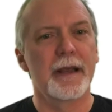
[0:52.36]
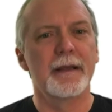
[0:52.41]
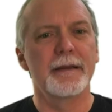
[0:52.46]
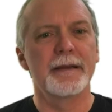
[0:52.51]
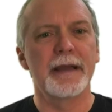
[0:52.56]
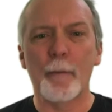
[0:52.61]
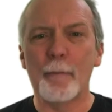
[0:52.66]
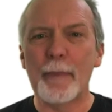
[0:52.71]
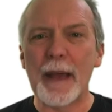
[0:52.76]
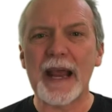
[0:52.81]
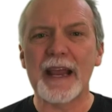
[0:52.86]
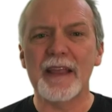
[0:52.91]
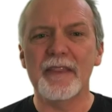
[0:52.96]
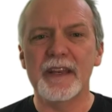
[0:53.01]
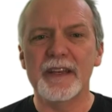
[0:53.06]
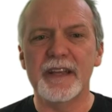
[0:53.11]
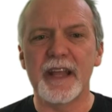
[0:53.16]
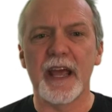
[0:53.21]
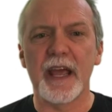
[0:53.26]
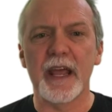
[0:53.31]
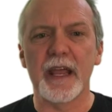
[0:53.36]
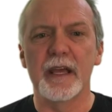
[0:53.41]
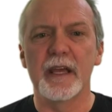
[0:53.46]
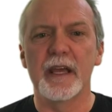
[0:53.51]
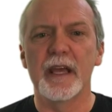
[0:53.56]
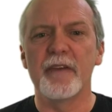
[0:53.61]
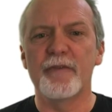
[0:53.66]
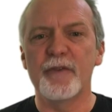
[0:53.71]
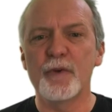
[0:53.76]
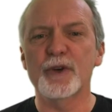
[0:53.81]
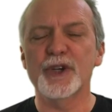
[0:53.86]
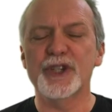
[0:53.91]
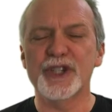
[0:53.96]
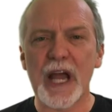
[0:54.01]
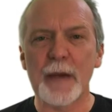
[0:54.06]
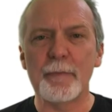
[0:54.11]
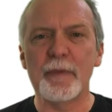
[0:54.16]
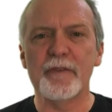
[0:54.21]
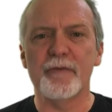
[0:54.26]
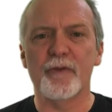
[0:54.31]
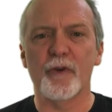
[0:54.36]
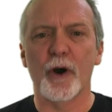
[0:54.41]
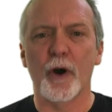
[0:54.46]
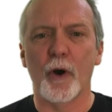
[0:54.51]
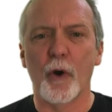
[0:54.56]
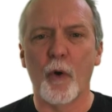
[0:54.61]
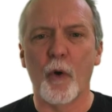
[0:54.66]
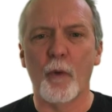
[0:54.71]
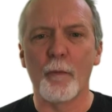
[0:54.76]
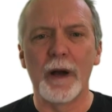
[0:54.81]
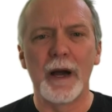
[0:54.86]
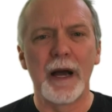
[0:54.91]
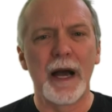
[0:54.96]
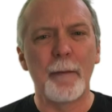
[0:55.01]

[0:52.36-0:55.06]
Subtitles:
Now, back in the day, if you were shopping for a home,